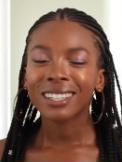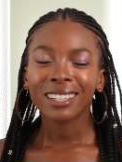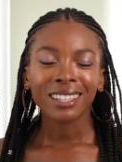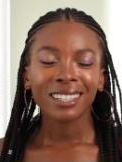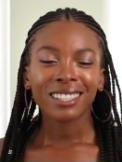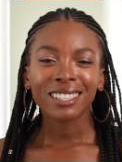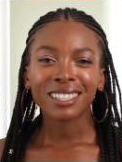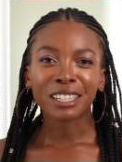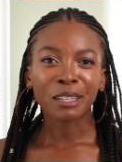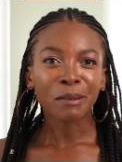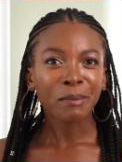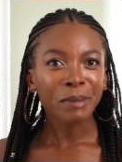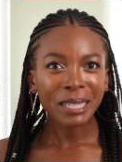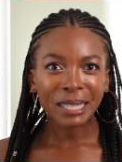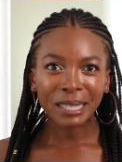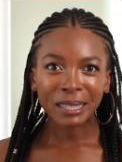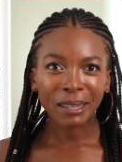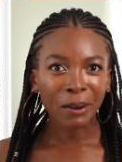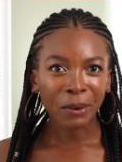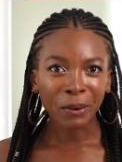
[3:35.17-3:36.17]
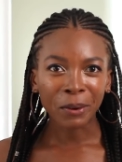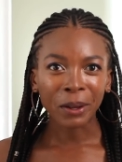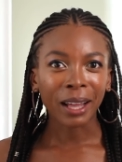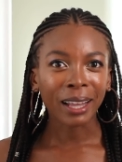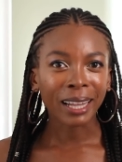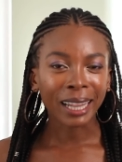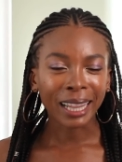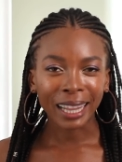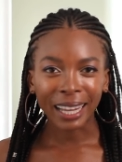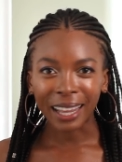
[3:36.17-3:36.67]
It's gonna be so
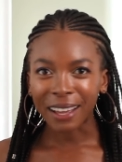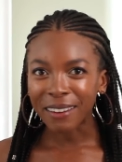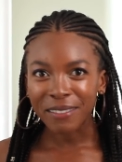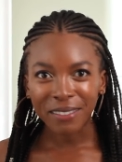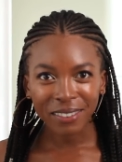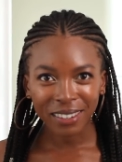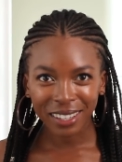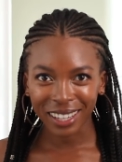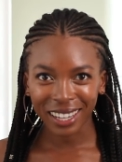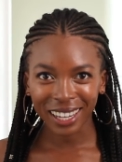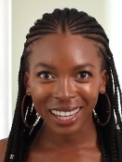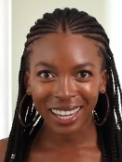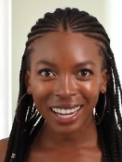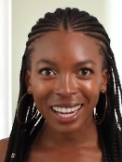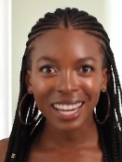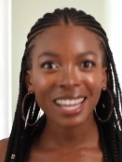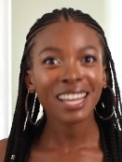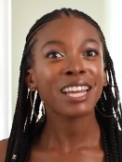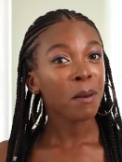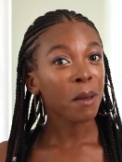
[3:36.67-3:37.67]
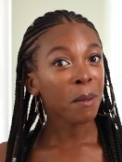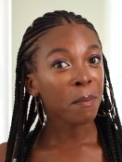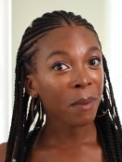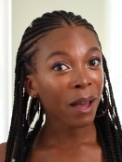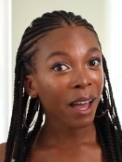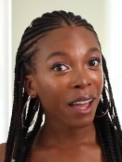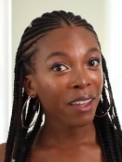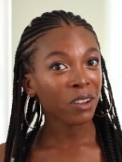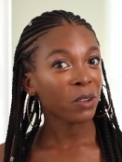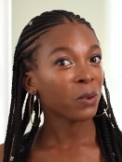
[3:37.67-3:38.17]
lovely. And
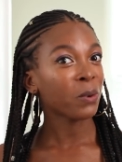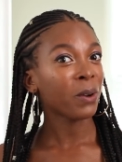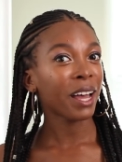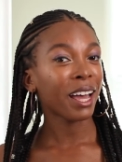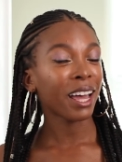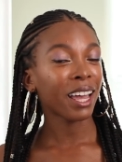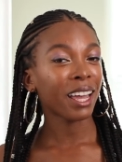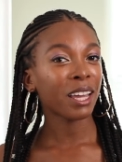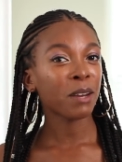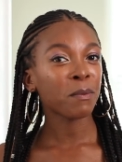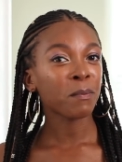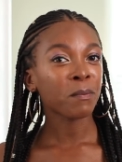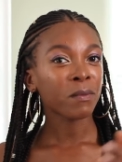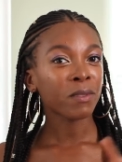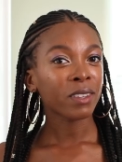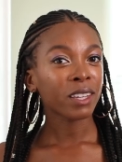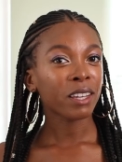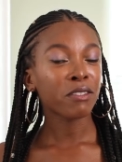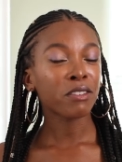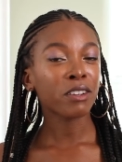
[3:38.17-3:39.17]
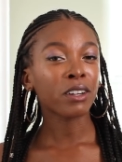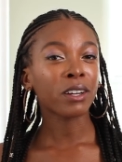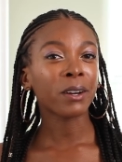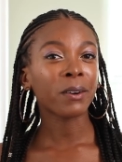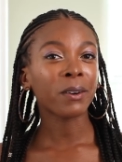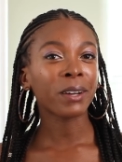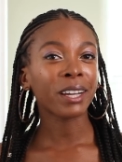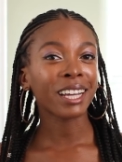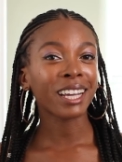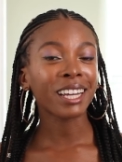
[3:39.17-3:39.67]
by the way, if you're
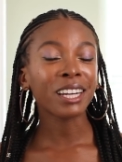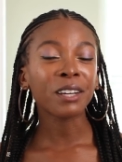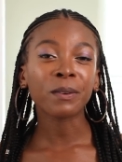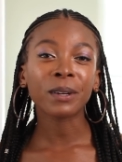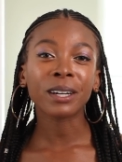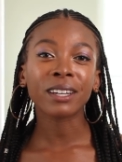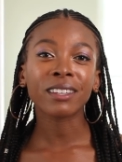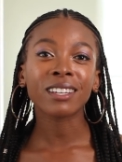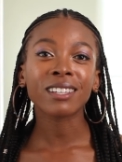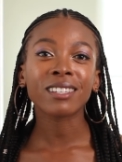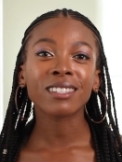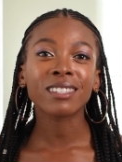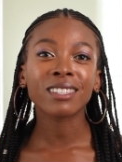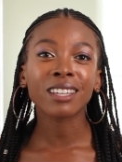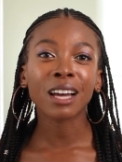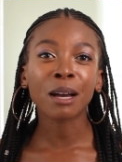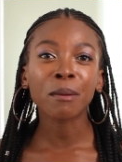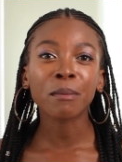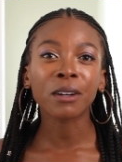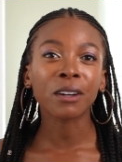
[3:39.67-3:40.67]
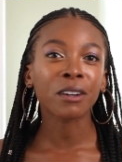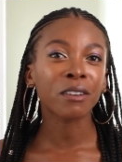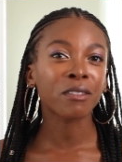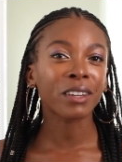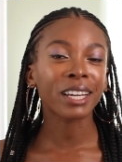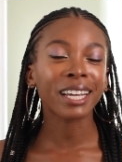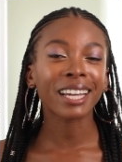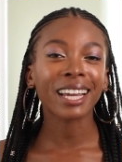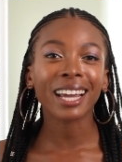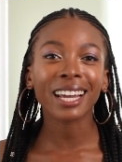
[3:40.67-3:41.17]
going anywhere this summer on
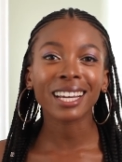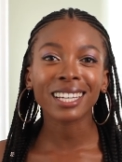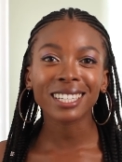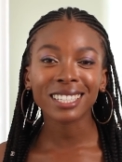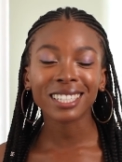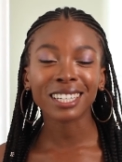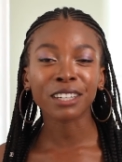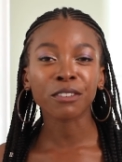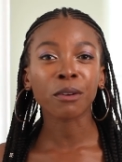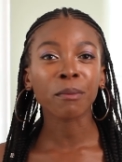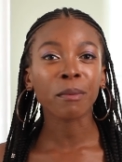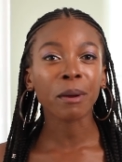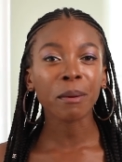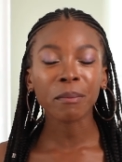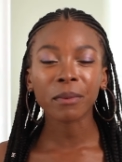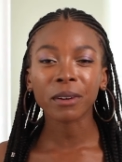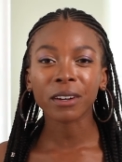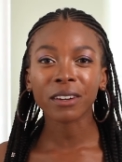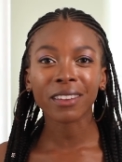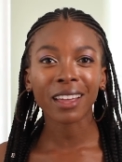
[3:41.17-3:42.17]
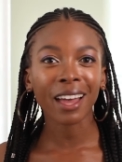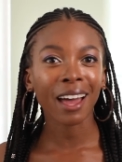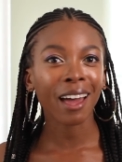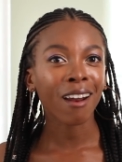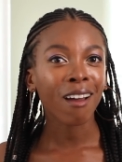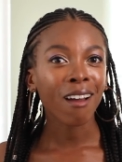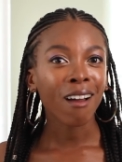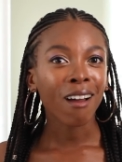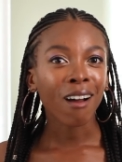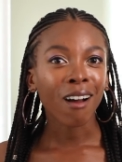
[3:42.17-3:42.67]
vacation, remember that
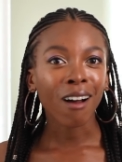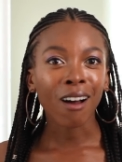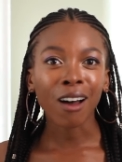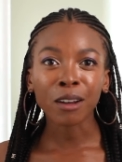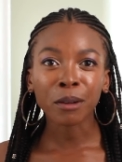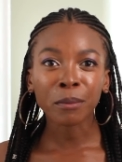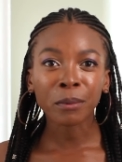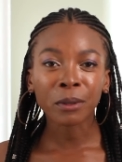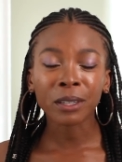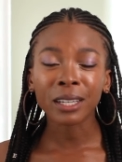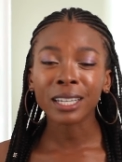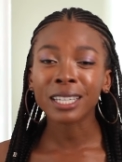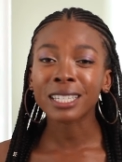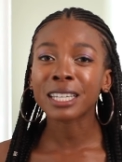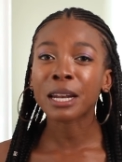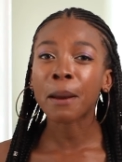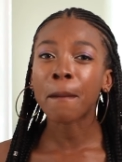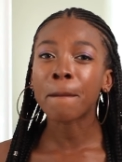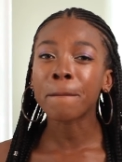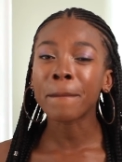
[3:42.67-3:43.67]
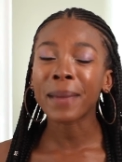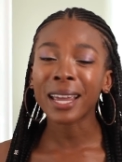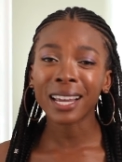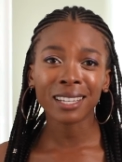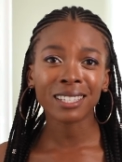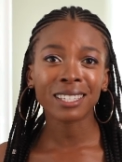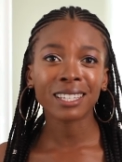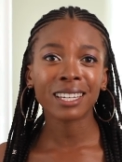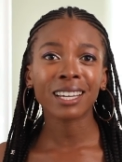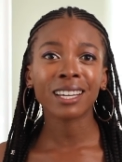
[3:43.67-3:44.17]
Audible is an
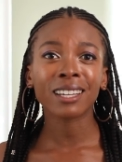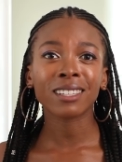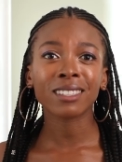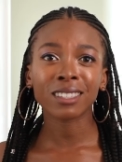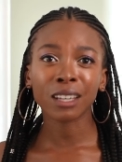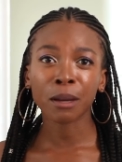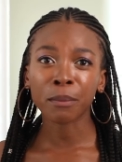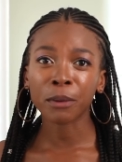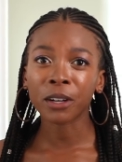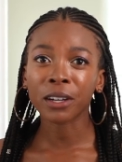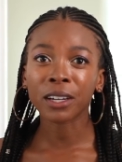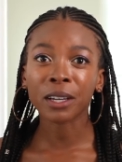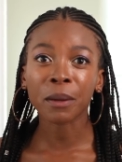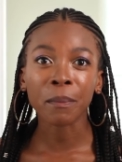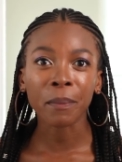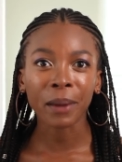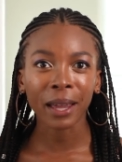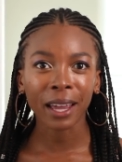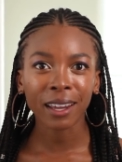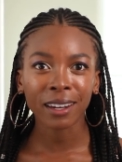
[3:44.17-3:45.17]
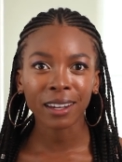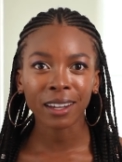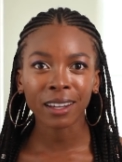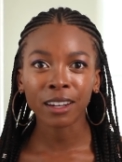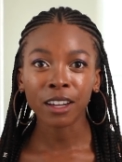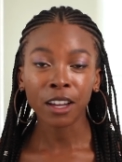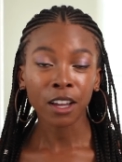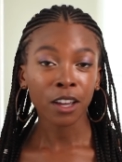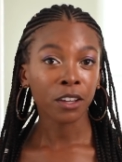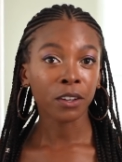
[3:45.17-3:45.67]
amazing summer companion.
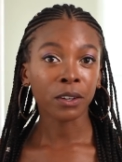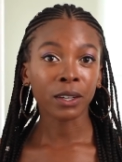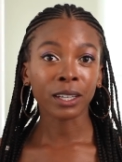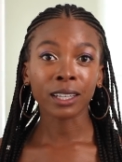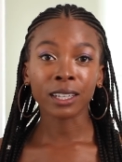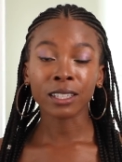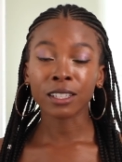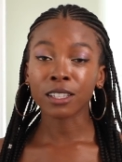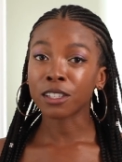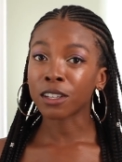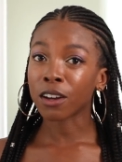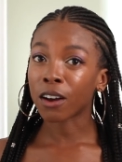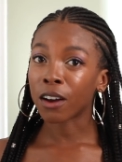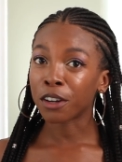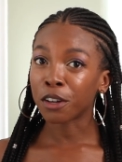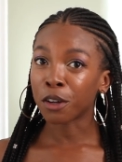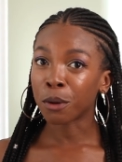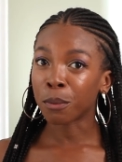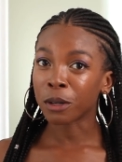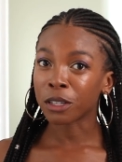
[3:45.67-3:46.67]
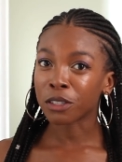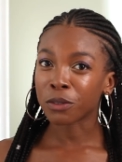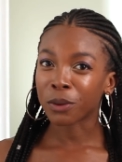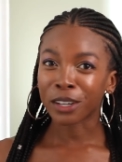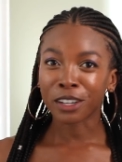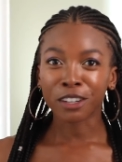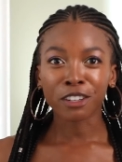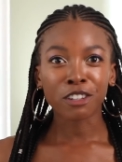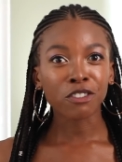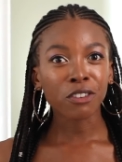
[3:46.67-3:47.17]
You can listen to audiobooks
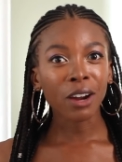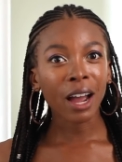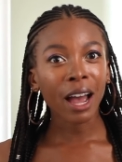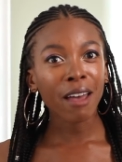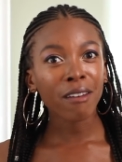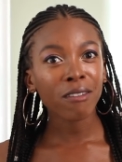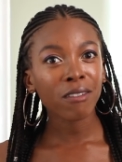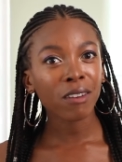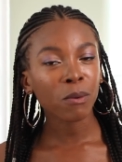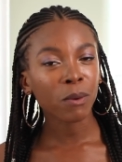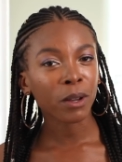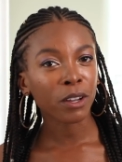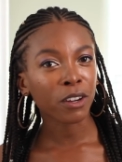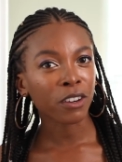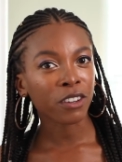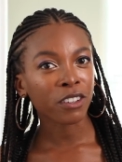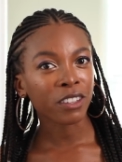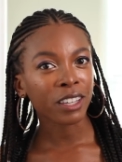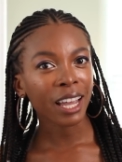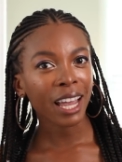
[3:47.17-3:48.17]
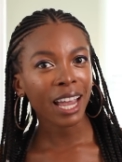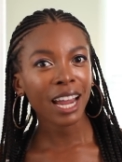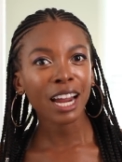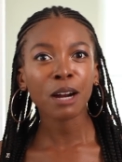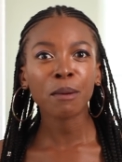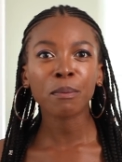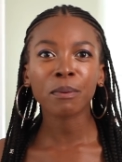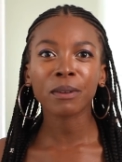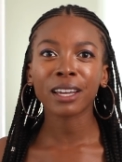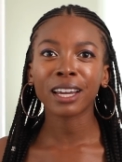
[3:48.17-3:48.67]
while you're driving, while you're on the
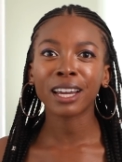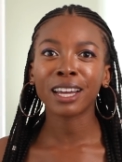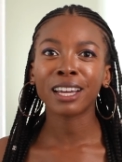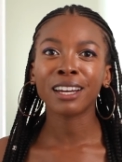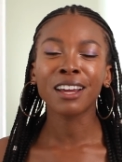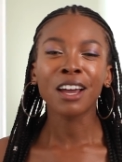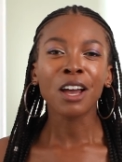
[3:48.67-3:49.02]
airplane,